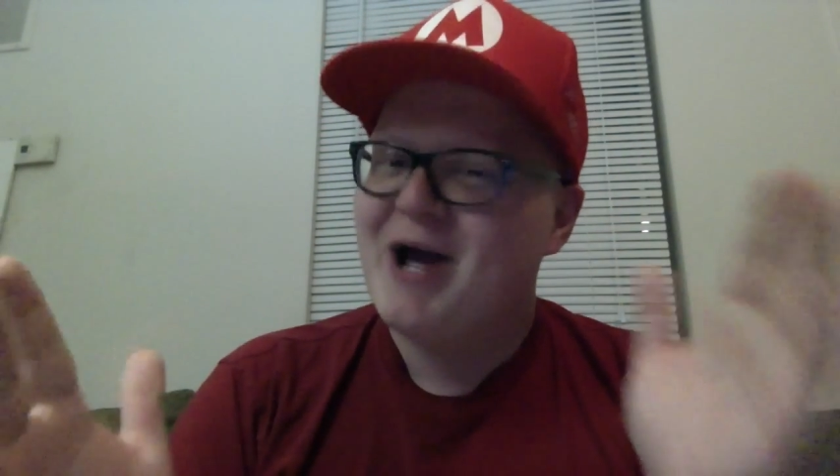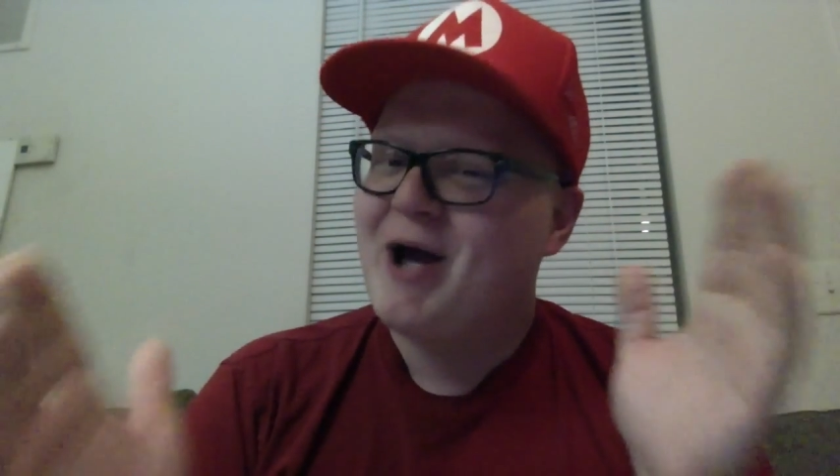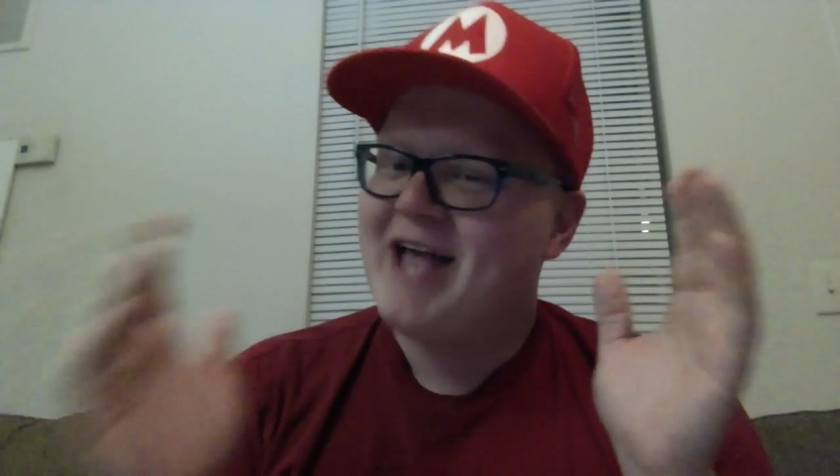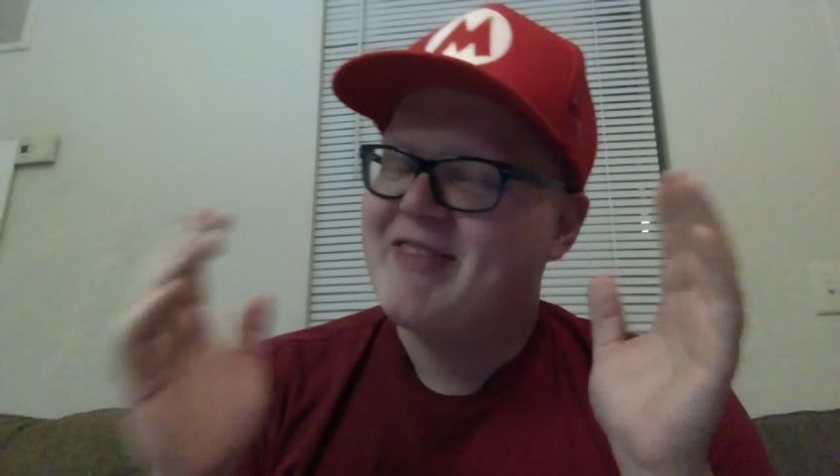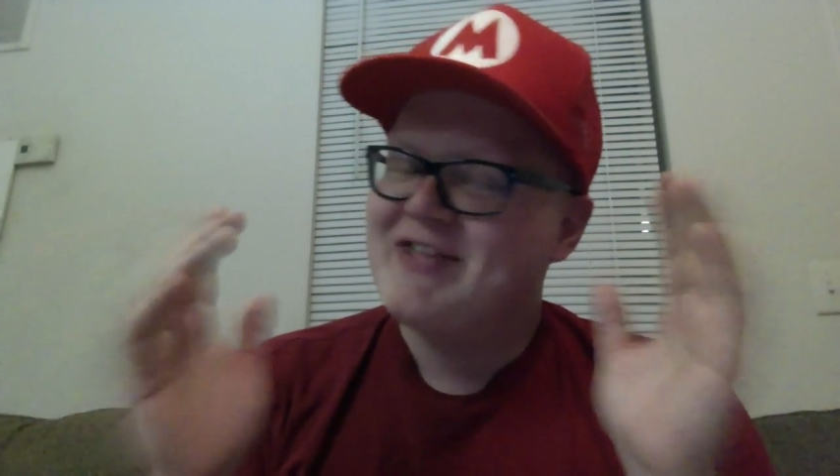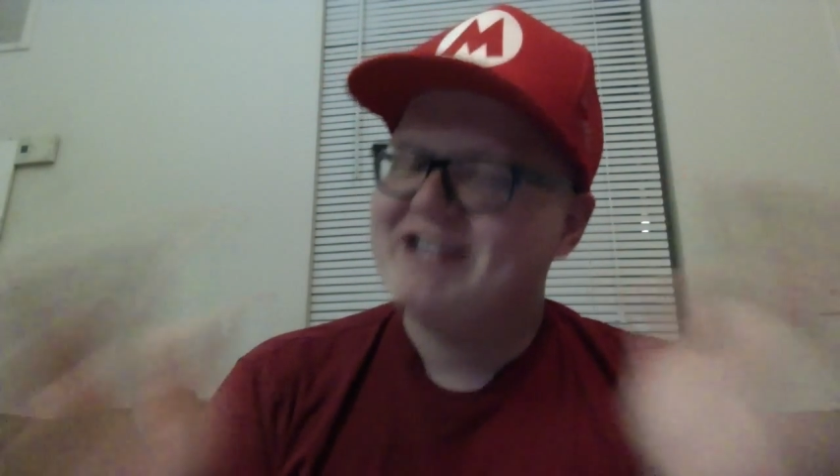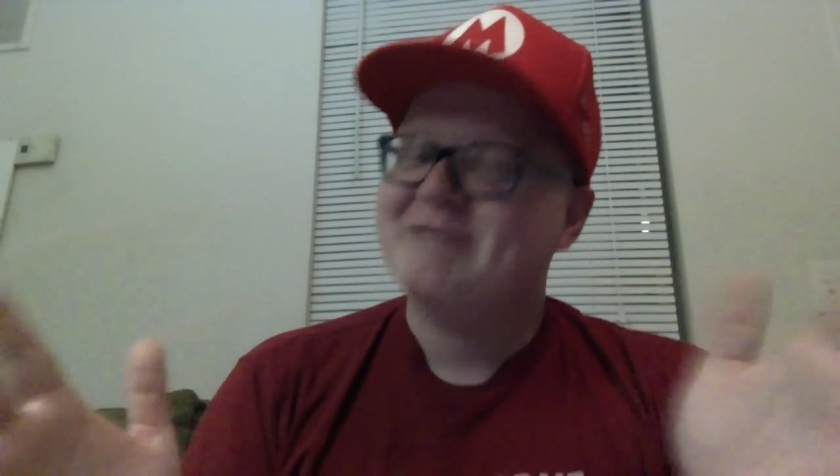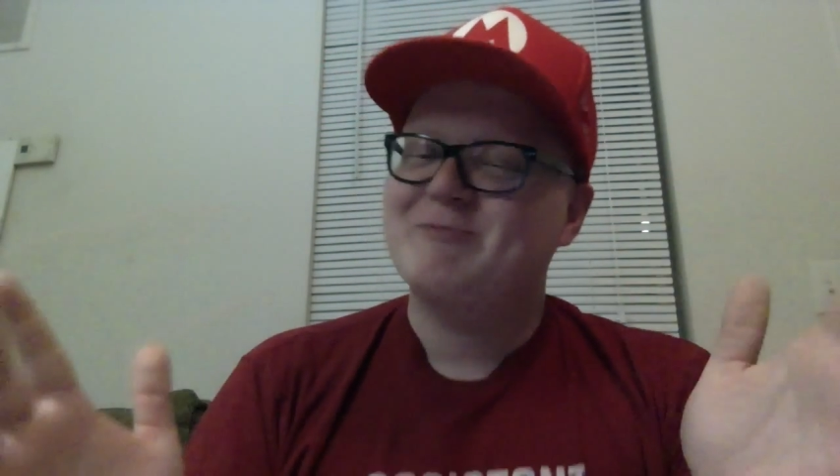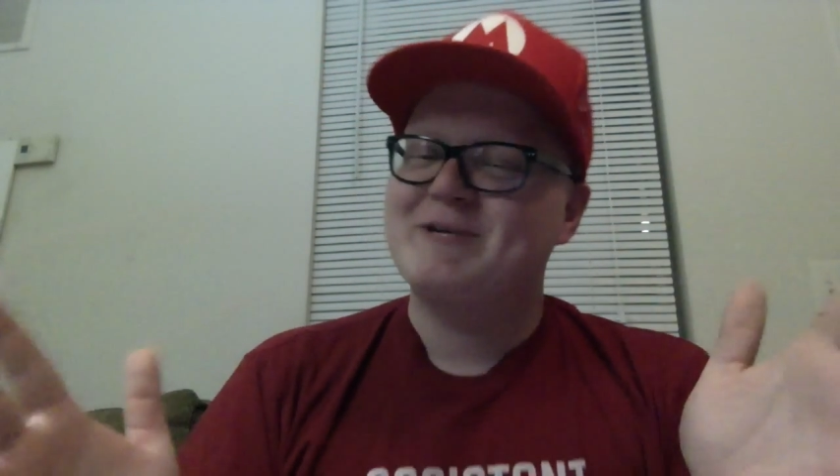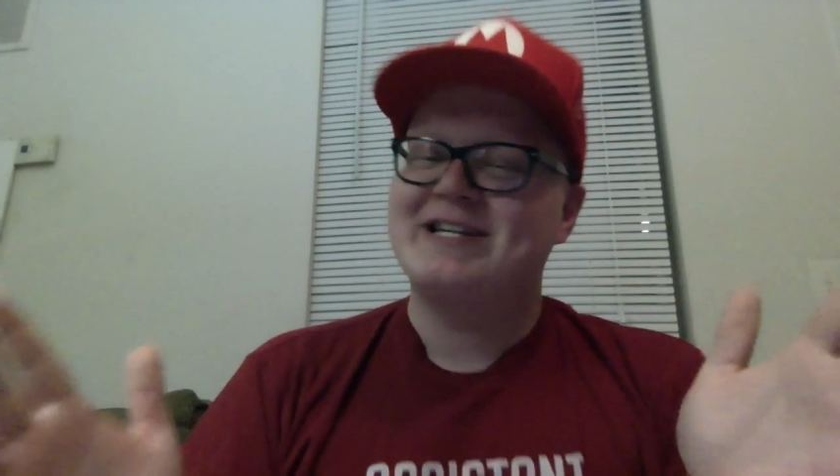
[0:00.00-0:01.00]
And this
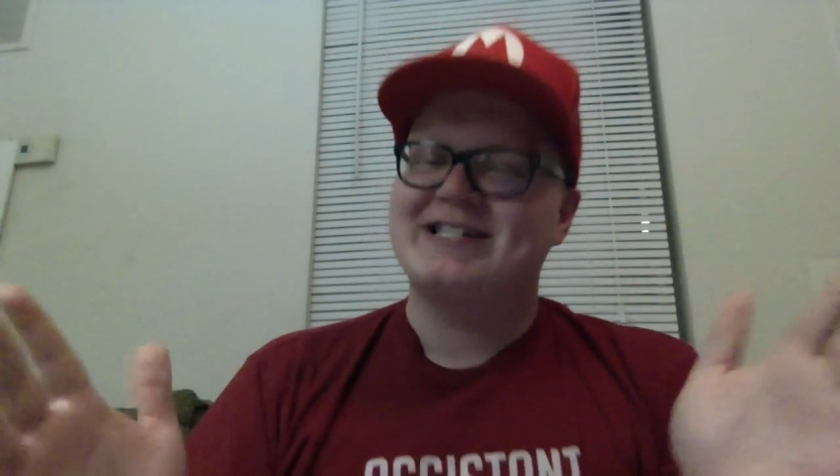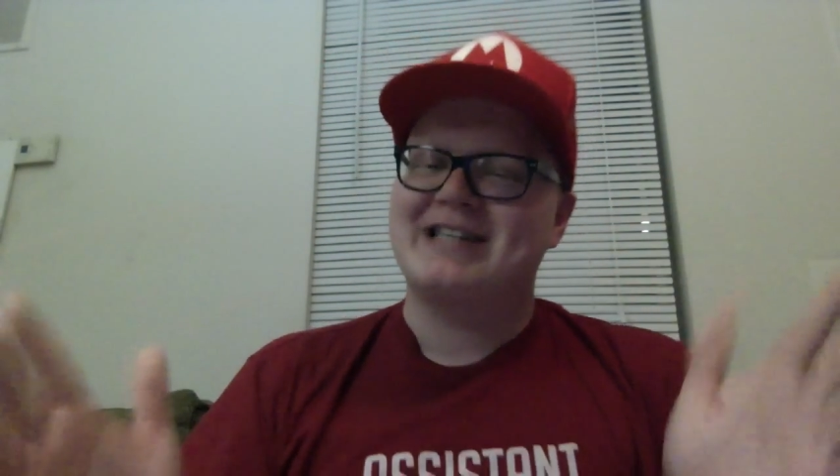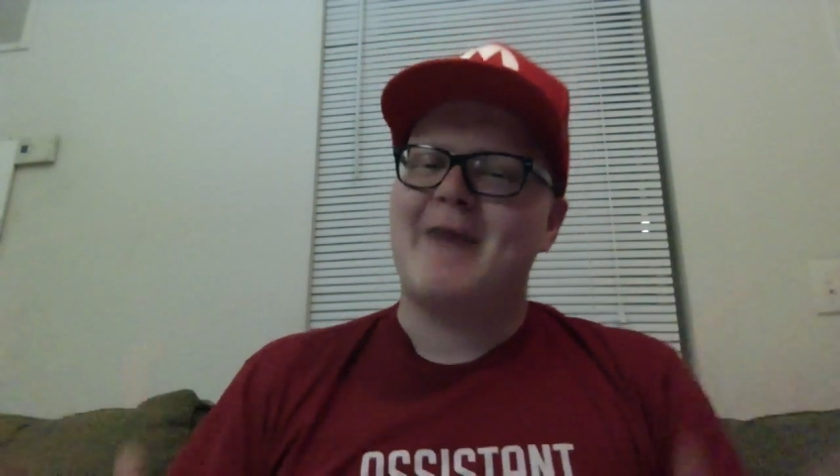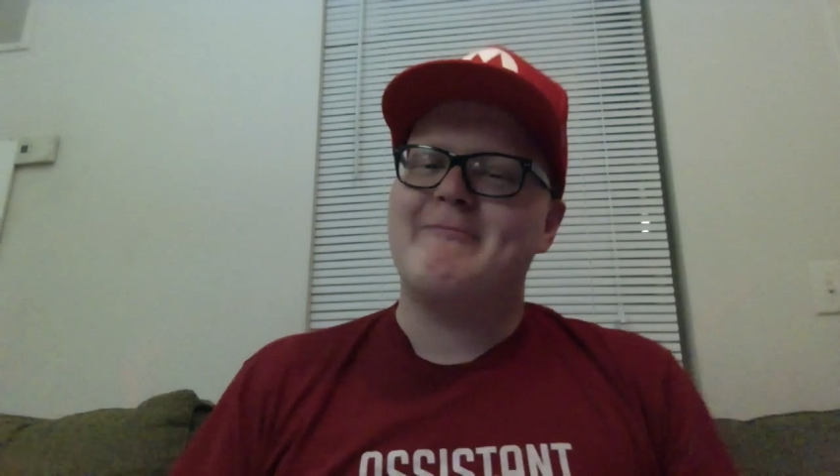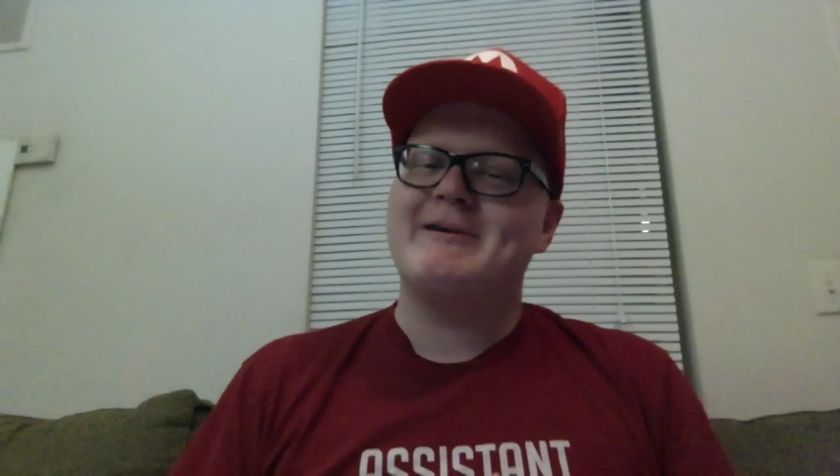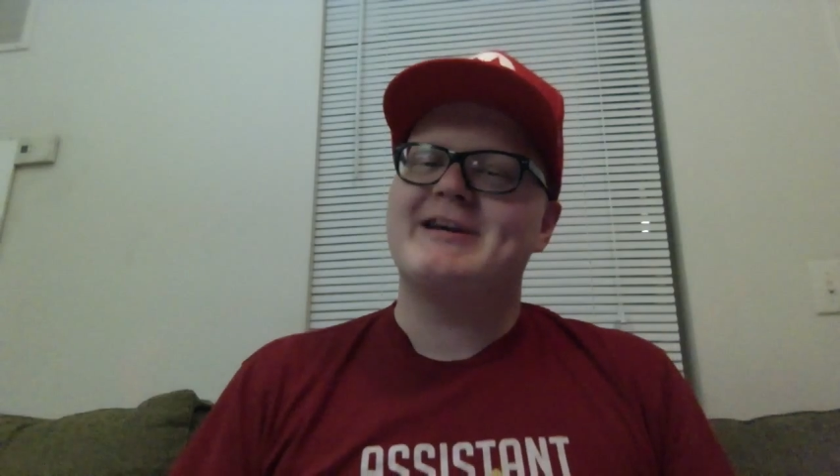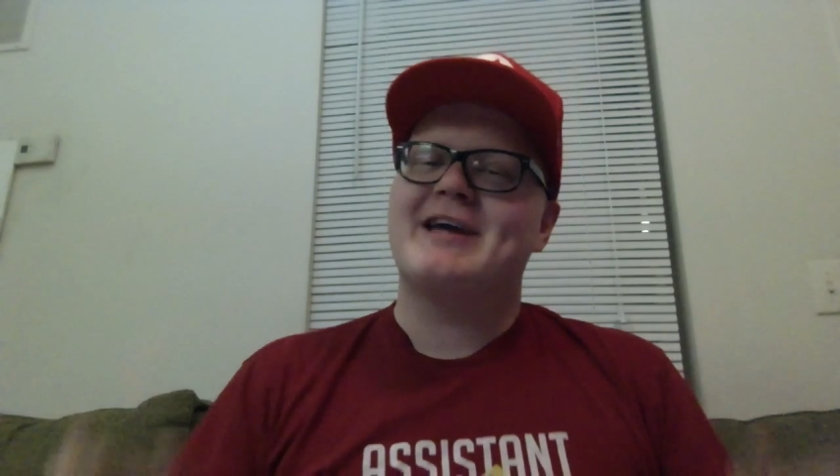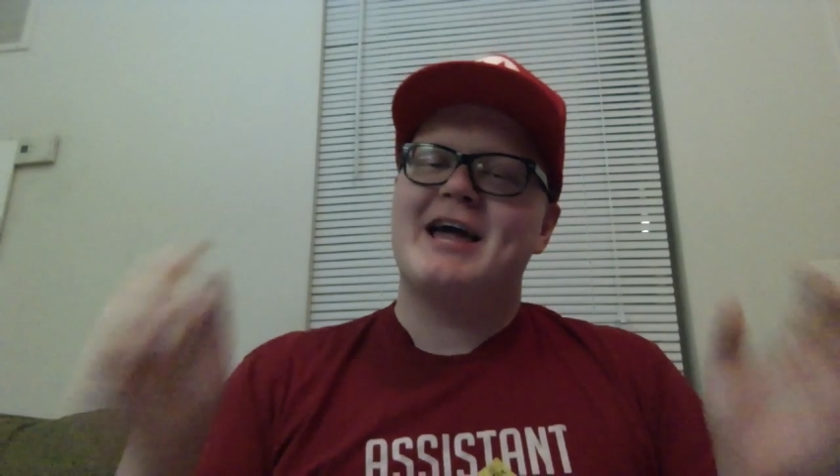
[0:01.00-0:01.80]
week's topic